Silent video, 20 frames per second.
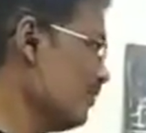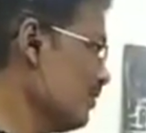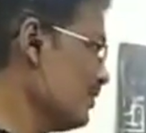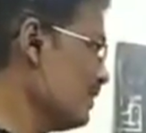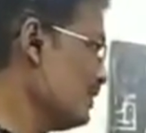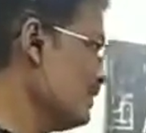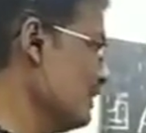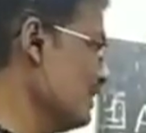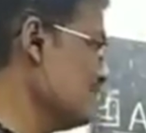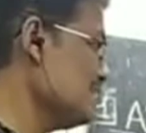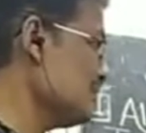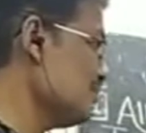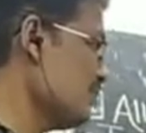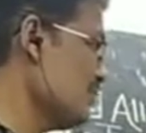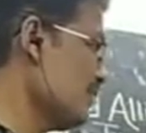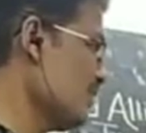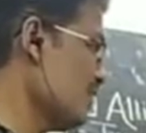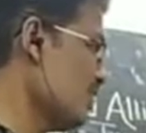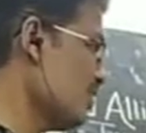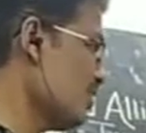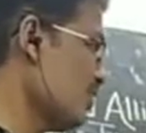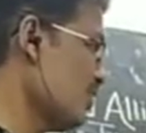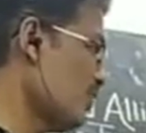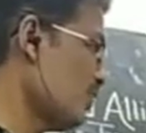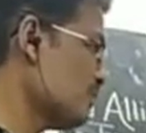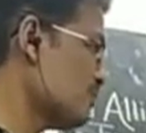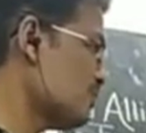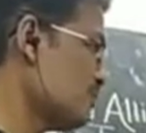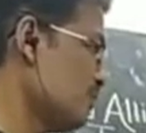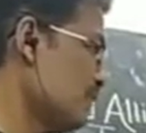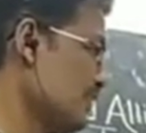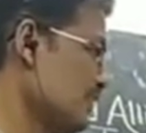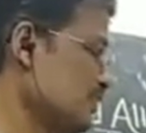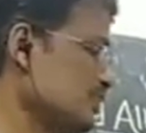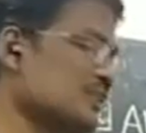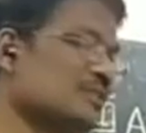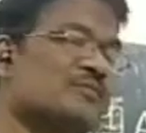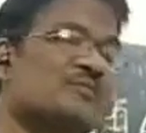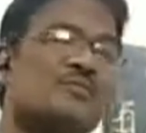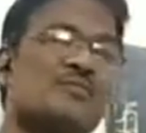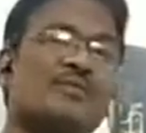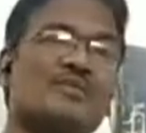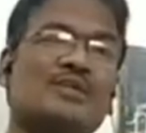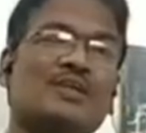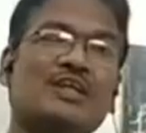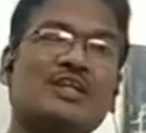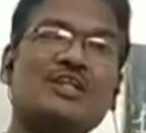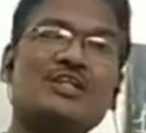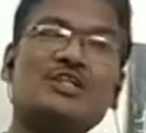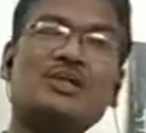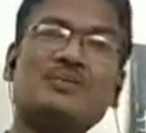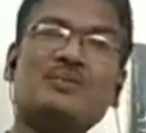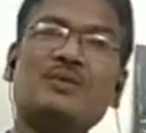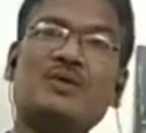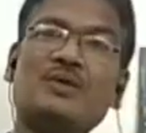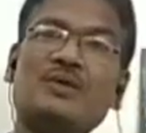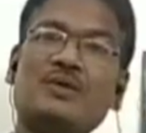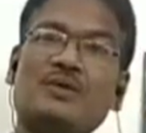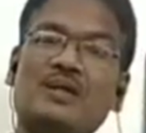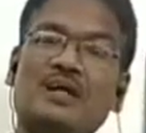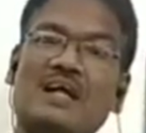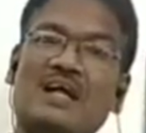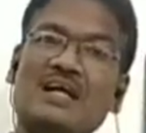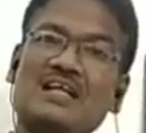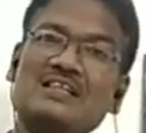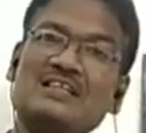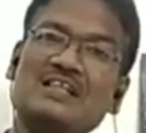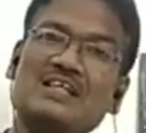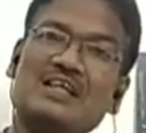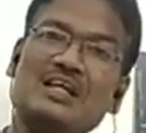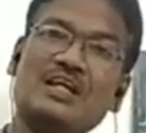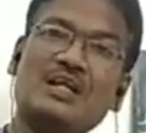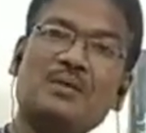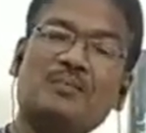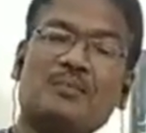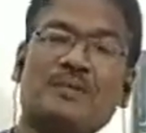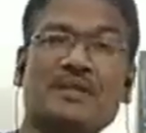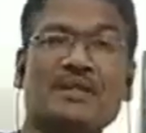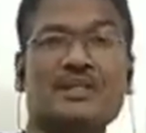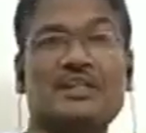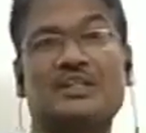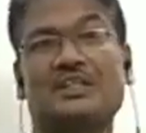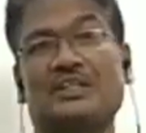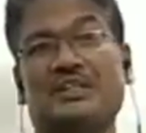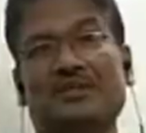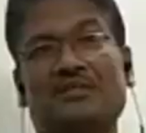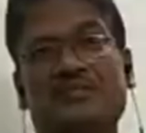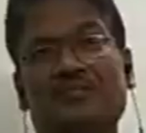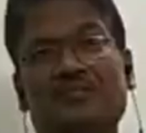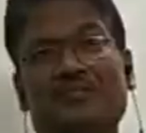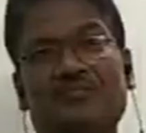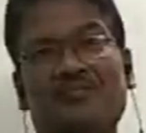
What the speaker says: this figure of speech is to be known as repetition.